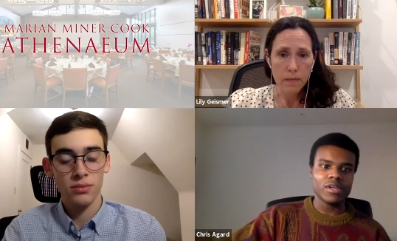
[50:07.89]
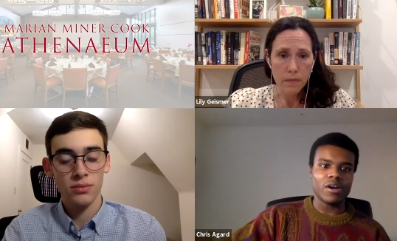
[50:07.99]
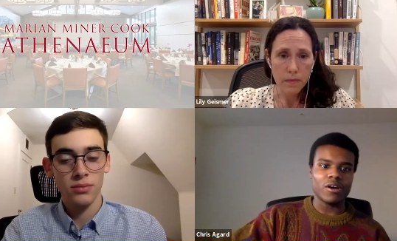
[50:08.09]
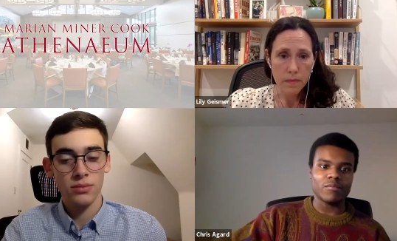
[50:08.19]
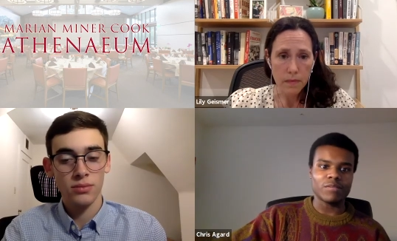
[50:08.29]

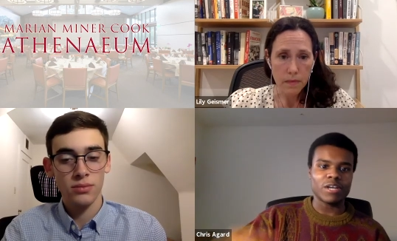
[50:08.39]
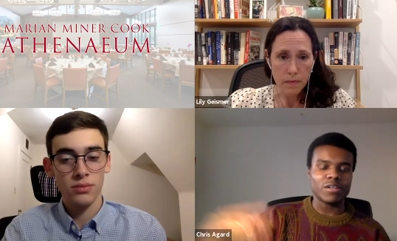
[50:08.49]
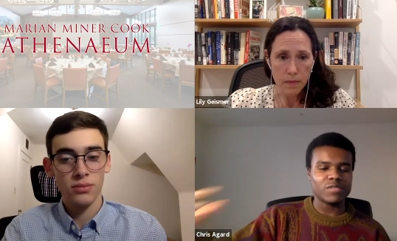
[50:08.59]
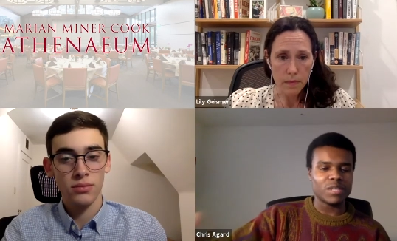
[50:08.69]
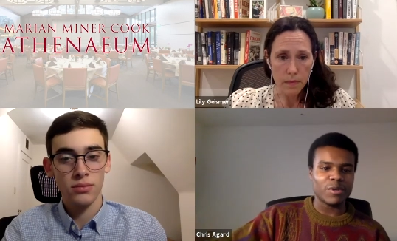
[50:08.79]
Speaker 1: um, kind
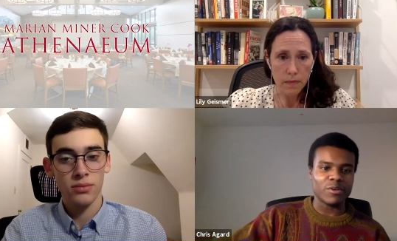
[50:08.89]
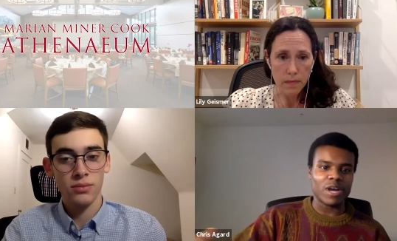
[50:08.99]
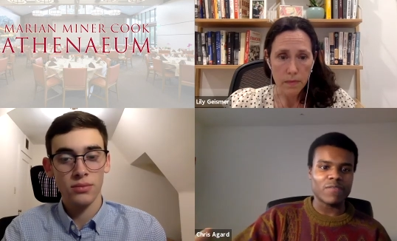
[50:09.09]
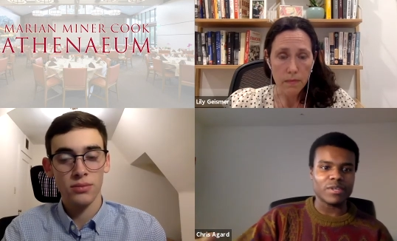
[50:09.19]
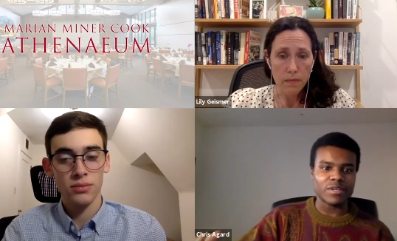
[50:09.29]
of
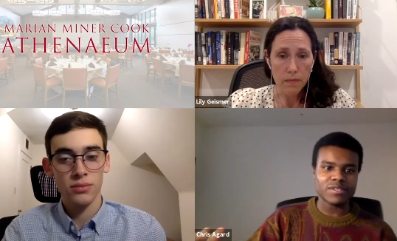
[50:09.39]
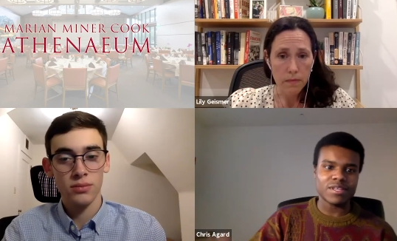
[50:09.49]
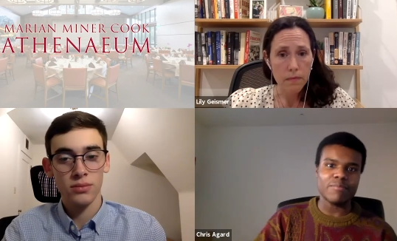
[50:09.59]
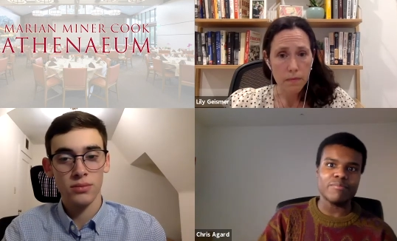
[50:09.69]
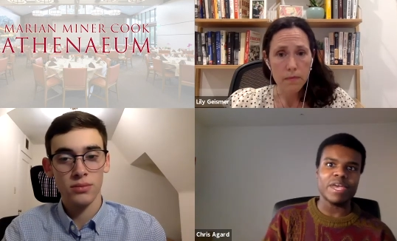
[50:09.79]
demographics
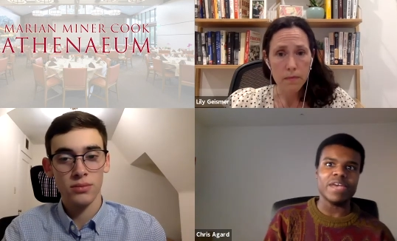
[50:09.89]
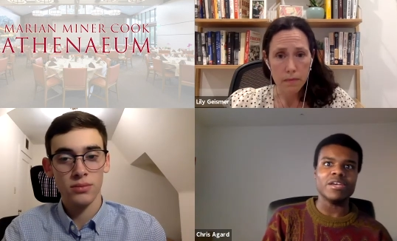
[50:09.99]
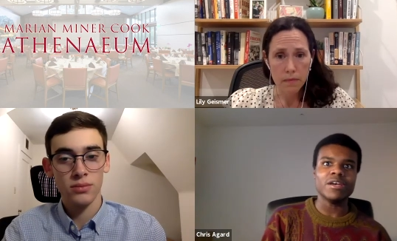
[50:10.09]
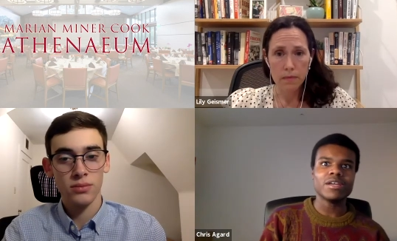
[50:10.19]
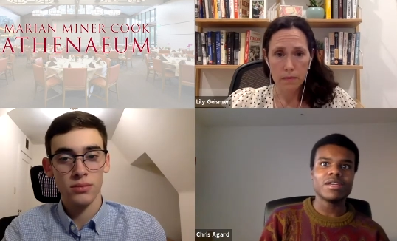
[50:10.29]
that
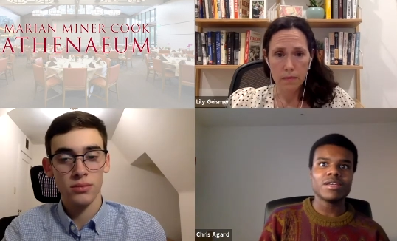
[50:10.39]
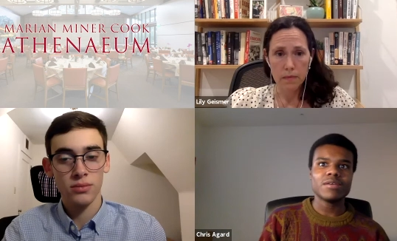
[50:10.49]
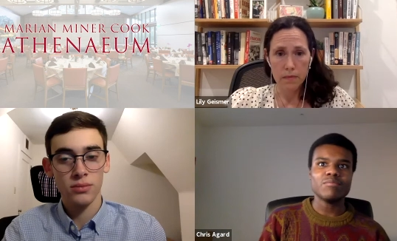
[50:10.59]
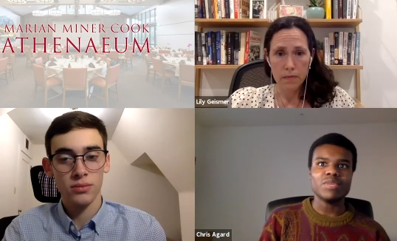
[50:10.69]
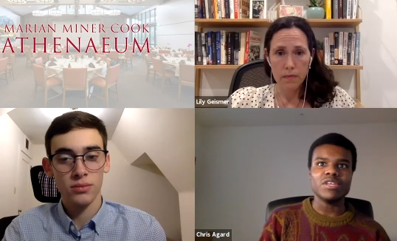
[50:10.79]
may
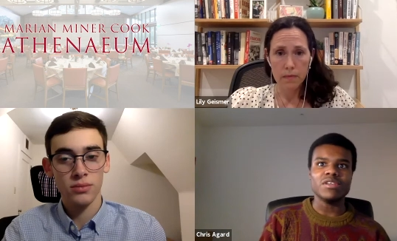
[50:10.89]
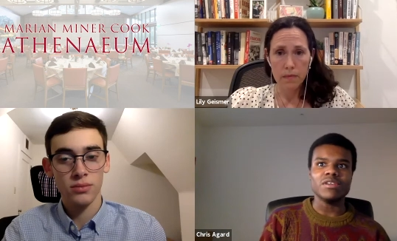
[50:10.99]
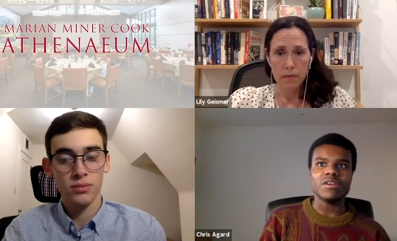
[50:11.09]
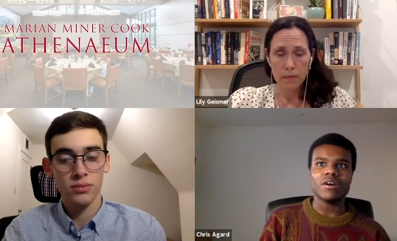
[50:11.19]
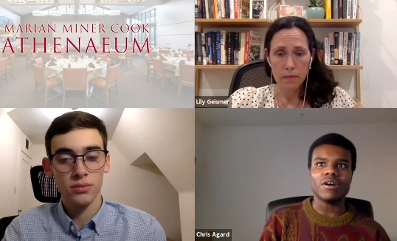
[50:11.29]

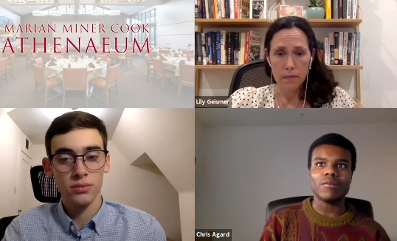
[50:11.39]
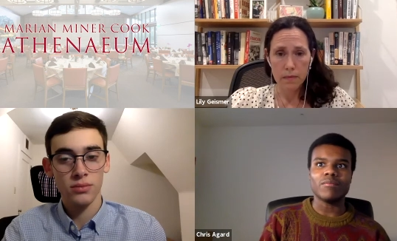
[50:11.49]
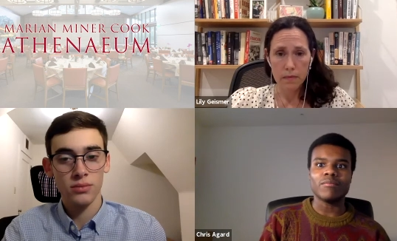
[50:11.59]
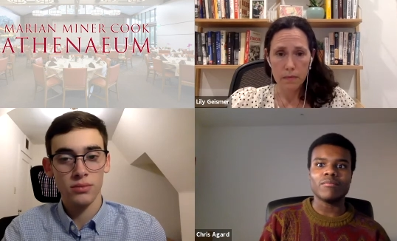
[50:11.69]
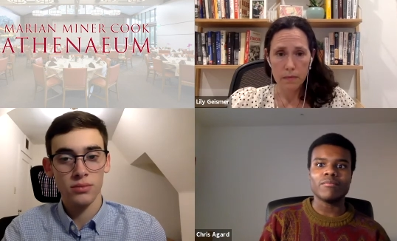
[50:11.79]
be, um,